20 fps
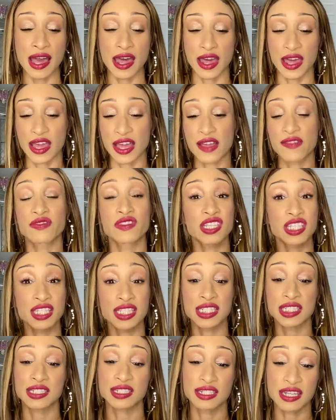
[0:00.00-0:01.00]
And this
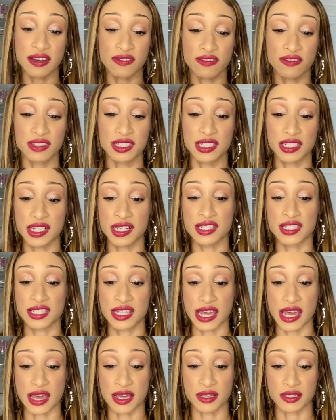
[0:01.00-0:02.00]
definitely does
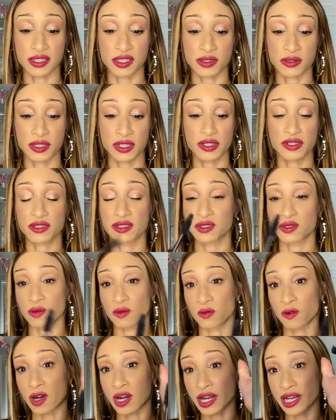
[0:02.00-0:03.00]
that. So here's the
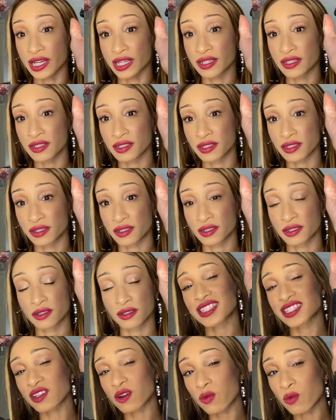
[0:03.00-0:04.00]
wand. It's
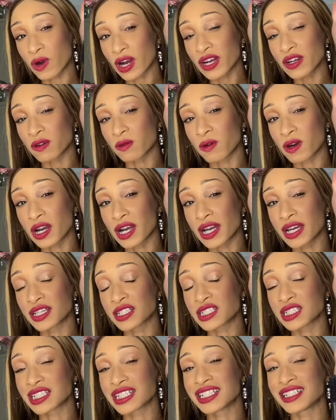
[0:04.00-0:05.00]
a wider wand.
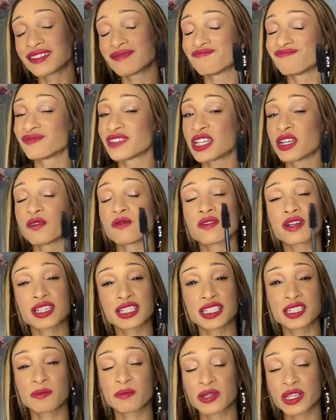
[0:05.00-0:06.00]
It really
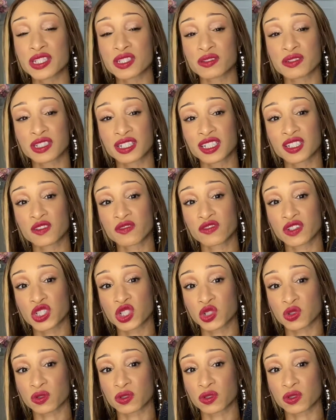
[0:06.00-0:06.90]
depends on the individual.